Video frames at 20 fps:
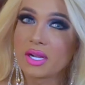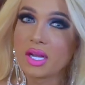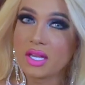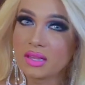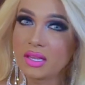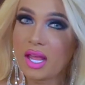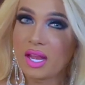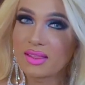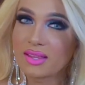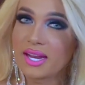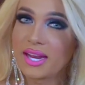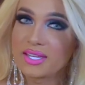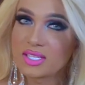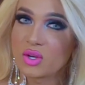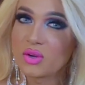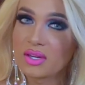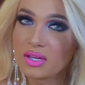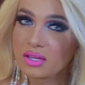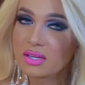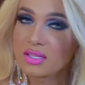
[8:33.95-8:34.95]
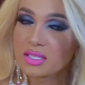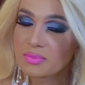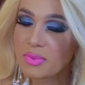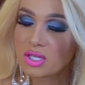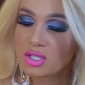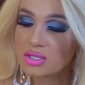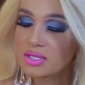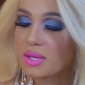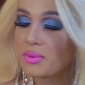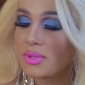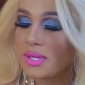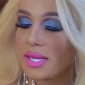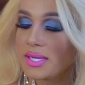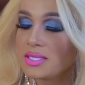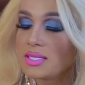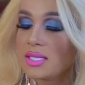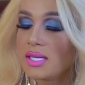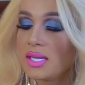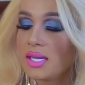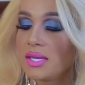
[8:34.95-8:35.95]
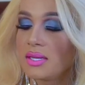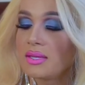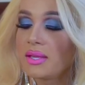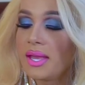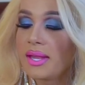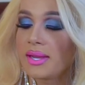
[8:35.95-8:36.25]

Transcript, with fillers: a good thing that I don't eat it as much as I would like to eat it.